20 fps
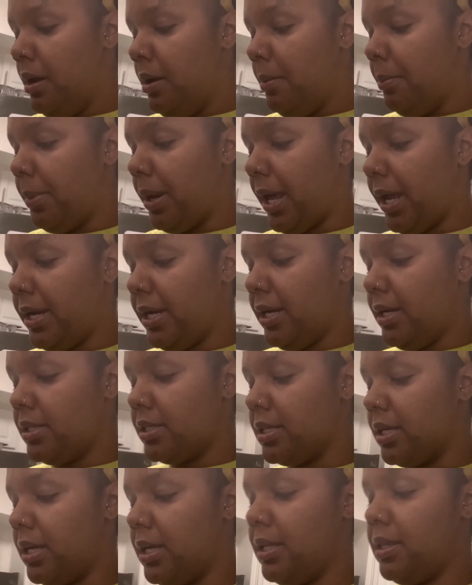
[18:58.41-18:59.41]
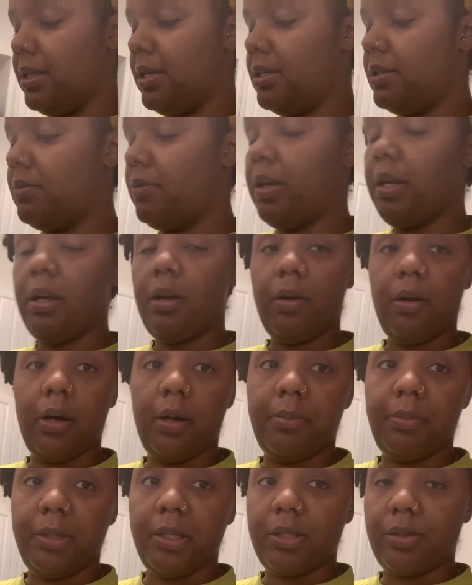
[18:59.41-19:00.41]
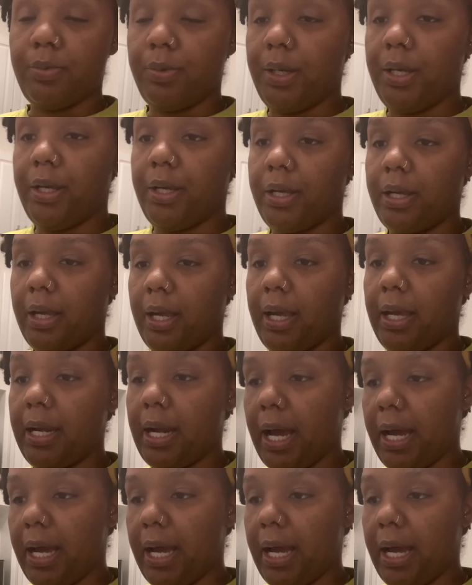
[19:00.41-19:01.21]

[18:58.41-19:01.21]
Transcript: But I needed to get this video up this week and out